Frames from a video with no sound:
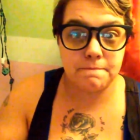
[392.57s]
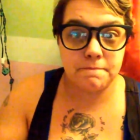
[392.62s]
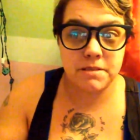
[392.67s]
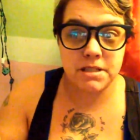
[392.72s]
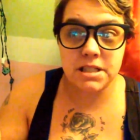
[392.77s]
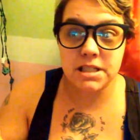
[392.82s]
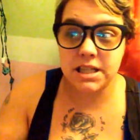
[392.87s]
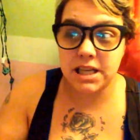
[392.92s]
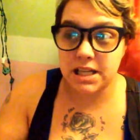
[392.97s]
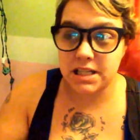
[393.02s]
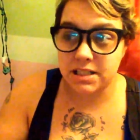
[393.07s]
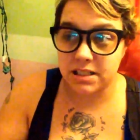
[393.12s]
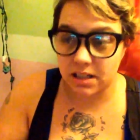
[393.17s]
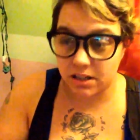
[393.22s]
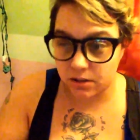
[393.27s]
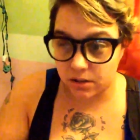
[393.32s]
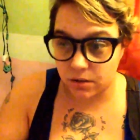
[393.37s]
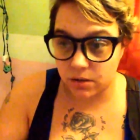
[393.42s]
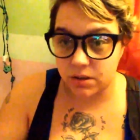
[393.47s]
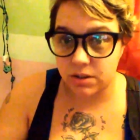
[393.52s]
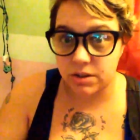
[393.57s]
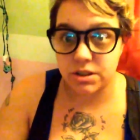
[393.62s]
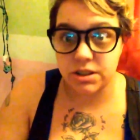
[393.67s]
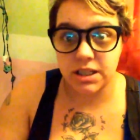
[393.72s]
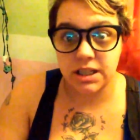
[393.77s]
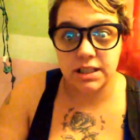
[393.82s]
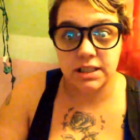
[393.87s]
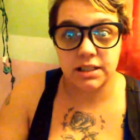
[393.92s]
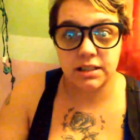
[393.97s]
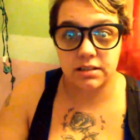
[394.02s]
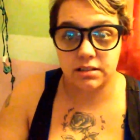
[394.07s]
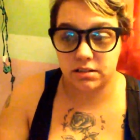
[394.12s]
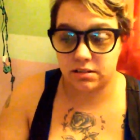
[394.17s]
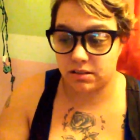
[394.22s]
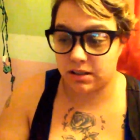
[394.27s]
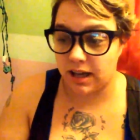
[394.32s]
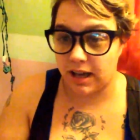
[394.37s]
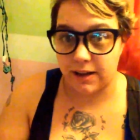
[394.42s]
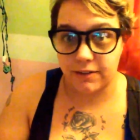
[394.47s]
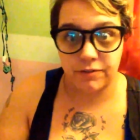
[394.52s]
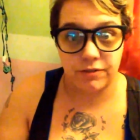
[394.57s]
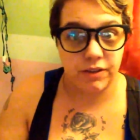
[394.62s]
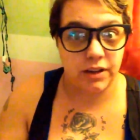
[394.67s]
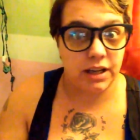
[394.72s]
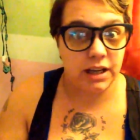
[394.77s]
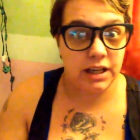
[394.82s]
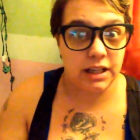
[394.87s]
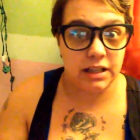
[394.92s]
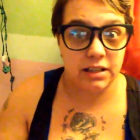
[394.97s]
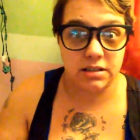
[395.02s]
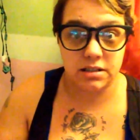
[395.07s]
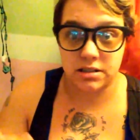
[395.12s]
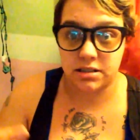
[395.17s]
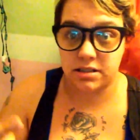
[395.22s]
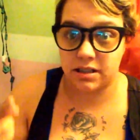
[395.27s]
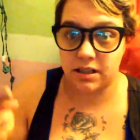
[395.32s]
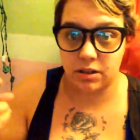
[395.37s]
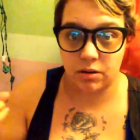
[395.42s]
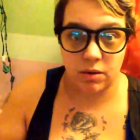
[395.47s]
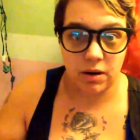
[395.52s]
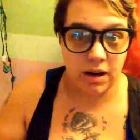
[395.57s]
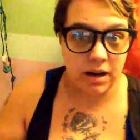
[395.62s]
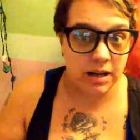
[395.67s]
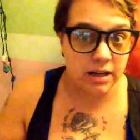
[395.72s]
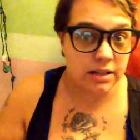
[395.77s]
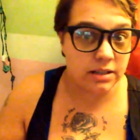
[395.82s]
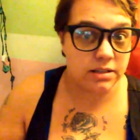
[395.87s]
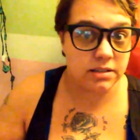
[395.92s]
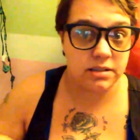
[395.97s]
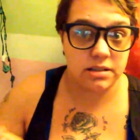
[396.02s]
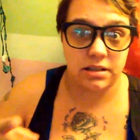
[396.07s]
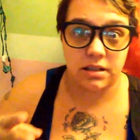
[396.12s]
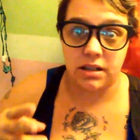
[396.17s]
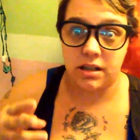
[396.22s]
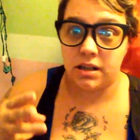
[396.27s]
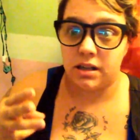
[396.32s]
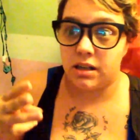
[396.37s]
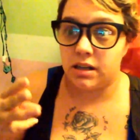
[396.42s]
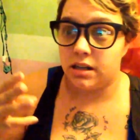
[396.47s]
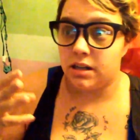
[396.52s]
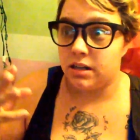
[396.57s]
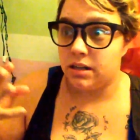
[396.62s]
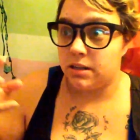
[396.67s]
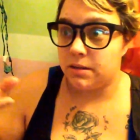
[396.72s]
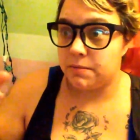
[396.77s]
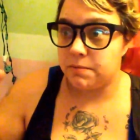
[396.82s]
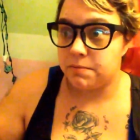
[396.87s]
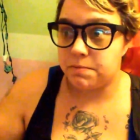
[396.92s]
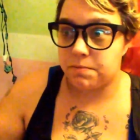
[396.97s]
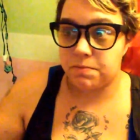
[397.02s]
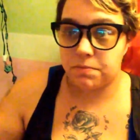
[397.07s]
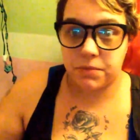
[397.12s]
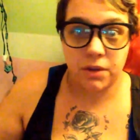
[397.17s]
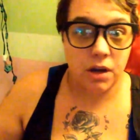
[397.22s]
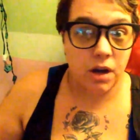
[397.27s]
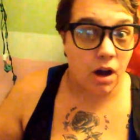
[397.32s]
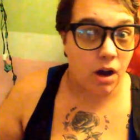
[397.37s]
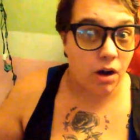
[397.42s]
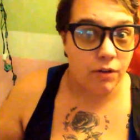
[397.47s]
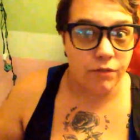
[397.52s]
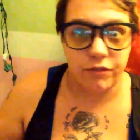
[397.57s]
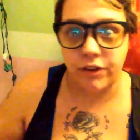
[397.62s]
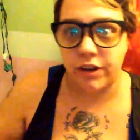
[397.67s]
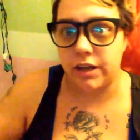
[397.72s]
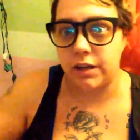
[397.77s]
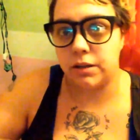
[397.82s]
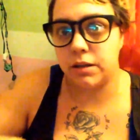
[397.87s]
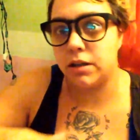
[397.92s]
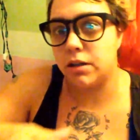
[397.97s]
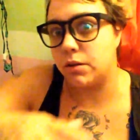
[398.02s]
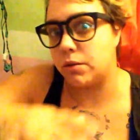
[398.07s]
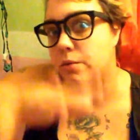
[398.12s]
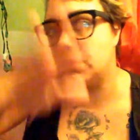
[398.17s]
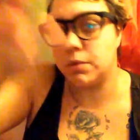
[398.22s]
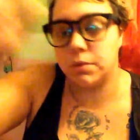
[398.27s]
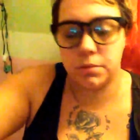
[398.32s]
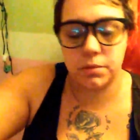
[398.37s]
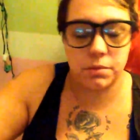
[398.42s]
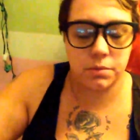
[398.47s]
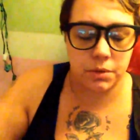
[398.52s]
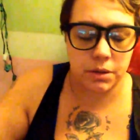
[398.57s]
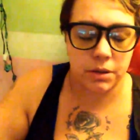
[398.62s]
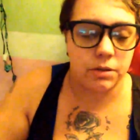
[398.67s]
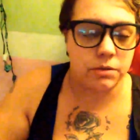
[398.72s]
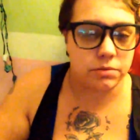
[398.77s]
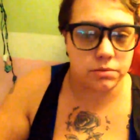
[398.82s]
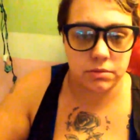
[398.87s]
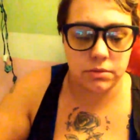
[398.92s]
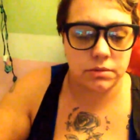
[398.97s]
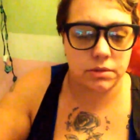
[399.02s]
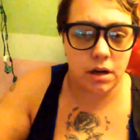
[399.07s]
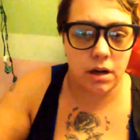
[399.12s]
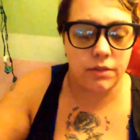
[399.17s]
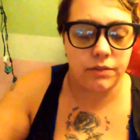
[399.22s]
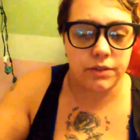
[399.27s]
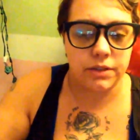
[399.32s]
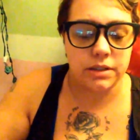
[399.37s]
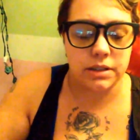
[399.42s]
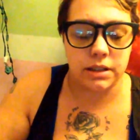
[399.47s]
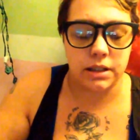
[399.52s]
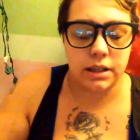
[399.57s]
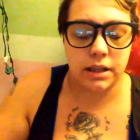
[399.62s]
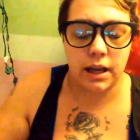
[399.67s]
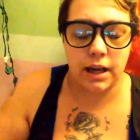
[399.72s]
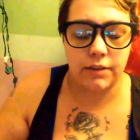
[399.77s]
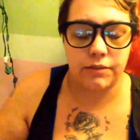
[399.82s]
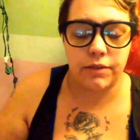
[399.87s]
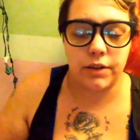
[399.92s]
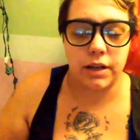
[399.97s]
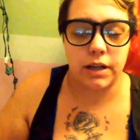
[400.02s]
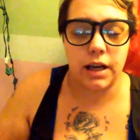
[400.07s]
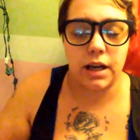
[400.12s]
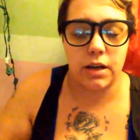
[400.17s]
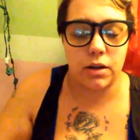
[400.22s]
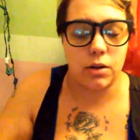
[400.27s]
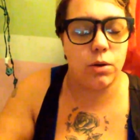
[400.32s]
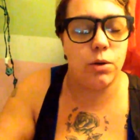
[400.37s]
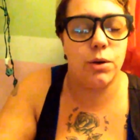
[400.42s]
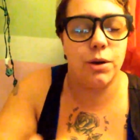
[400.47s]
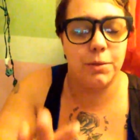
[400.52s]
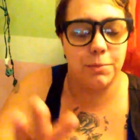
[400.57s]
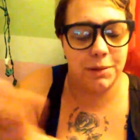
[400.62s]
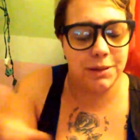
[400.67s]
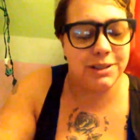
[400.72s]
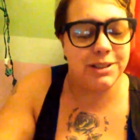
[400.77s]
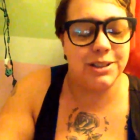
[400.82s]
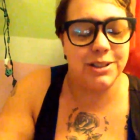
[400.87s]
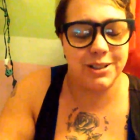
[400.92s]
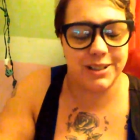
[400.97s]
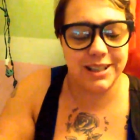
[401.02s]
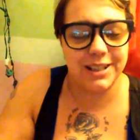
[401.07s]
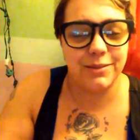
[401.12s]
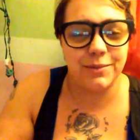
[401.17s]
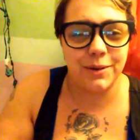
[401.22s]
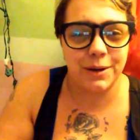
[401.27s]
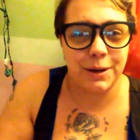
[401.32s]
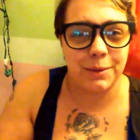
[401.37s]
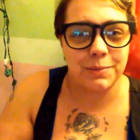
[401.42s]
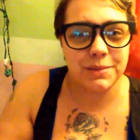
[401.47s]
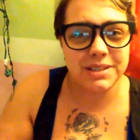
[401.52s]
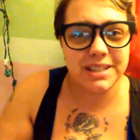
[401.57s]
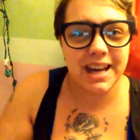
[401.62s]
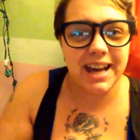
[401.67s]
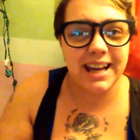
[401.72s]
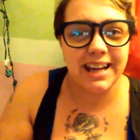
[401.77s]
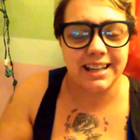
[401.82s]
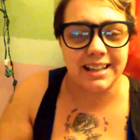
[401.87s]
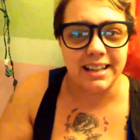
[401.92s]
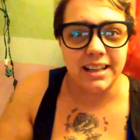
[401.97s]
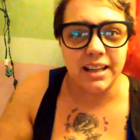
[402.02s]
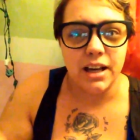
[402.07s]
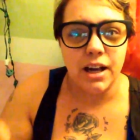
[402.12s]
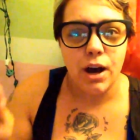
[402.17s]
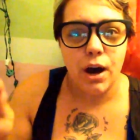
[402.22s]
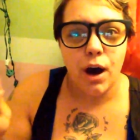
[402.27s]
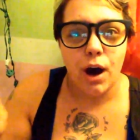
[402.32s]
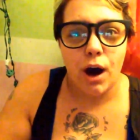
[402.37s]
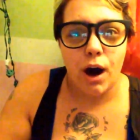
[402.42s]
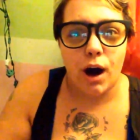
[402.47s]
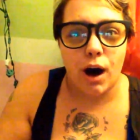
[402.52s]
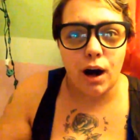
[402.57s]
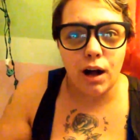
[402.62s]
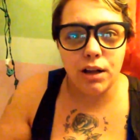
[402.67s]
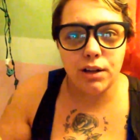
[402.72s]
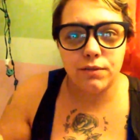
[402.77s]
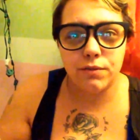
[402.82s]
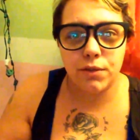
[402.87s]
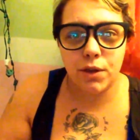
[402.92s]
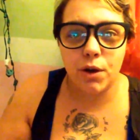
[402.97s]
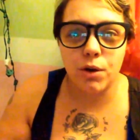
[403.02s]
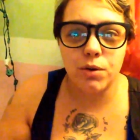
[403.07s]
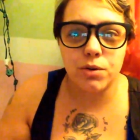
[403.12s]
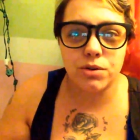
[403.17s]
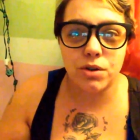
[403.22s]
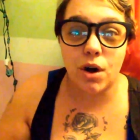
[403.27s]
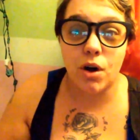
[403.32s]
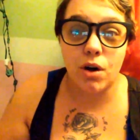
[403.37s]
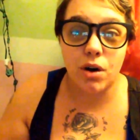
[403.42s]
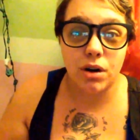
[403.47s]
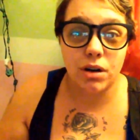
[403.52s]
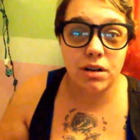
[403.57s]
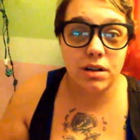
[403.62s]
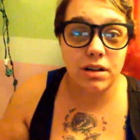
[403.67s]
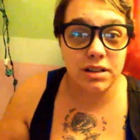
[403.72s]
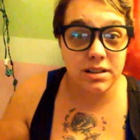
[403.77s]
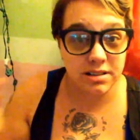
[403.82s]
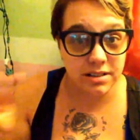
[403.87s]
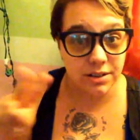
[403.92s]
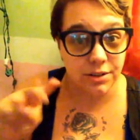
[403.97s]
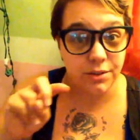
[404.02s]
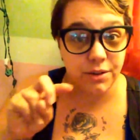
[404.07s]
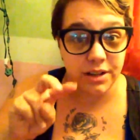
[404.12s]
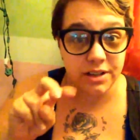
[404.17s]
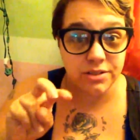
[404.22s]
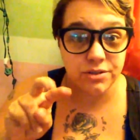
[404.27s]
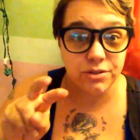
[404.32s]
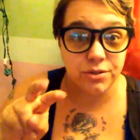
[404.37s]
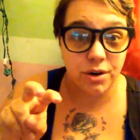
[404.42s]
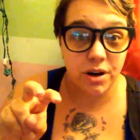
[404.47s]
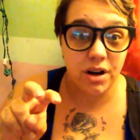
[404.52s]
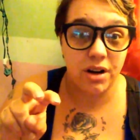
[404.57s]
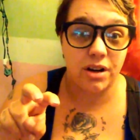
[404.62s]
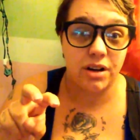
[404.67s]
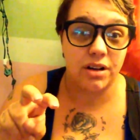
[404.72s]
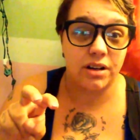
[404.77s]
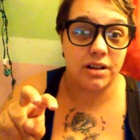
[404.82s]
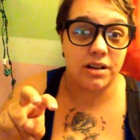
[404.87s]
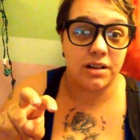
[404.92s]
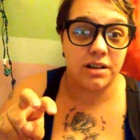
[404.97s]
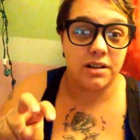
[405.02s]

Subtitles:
Now, I guess I do understand that caffeine, cigarettes, coffee, well, coffee's in the caffeine category, but you get what I'm saying. All of those are considered as drug.